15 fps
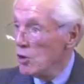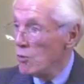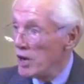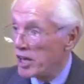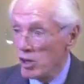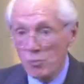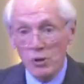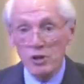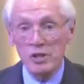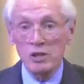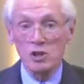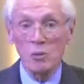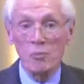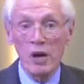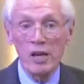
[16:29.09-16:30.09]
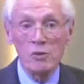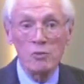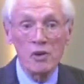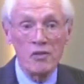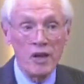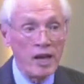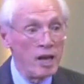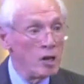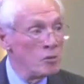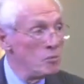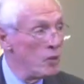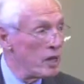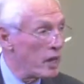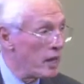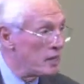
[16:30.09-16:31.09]
We can participate with
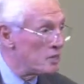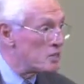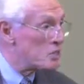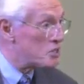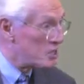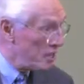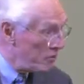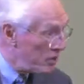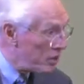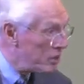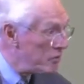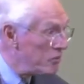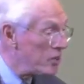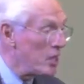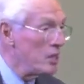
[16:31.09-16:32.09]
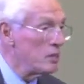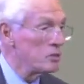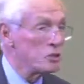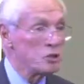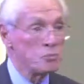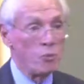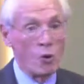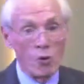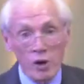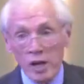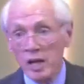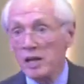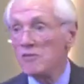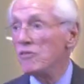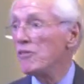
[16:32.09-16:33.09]
them in civic events,
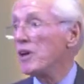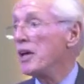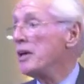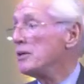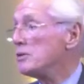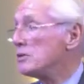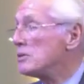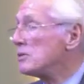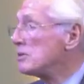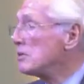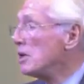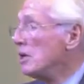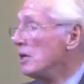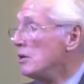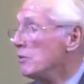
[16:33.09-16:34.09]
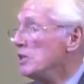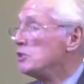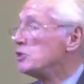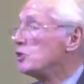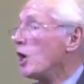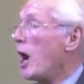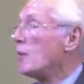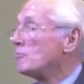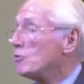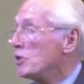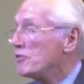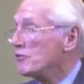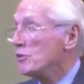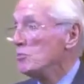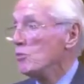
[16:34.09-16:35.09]
sporting events. We shop
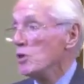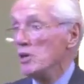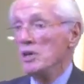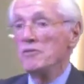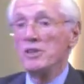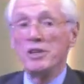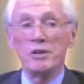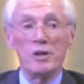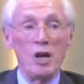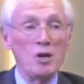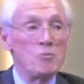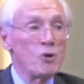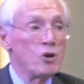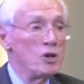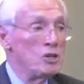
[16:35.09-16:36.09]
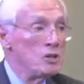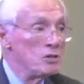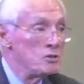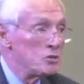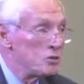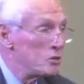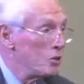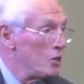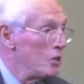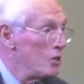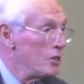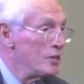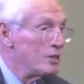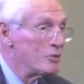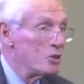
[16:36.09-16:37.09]
with them. We live in their neighborhoods.
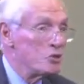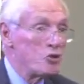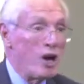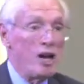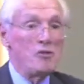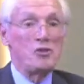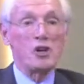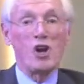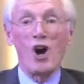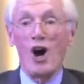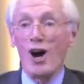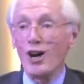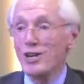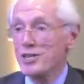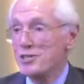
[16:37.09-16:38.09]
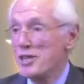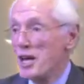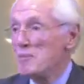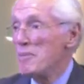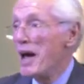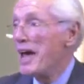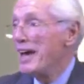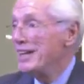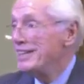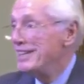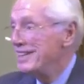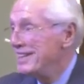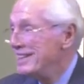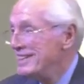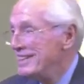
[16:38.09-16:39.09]
We drive the cars they made.